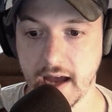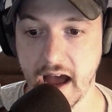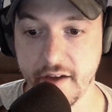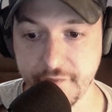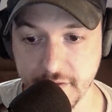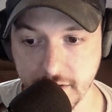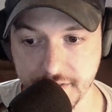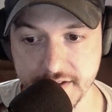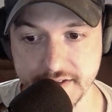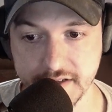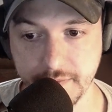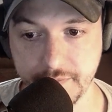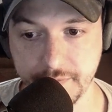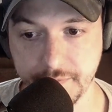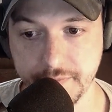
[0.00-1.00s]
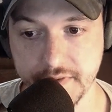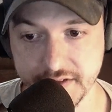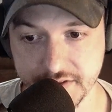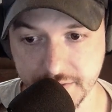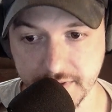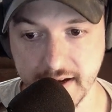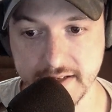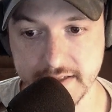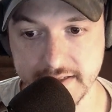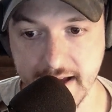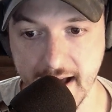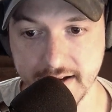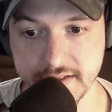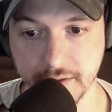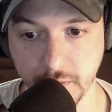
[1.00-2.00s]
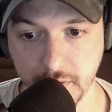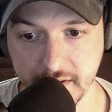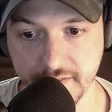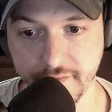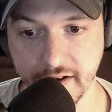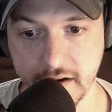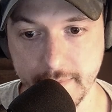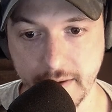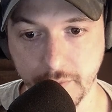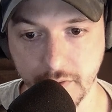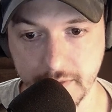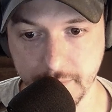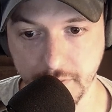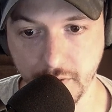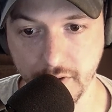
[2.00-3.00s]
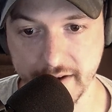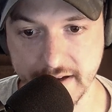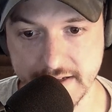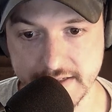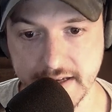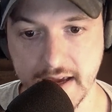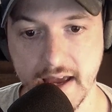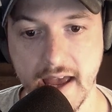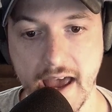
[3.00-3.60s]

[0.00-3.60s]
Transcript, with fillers: I feel this com this creates a toxic work environment where employees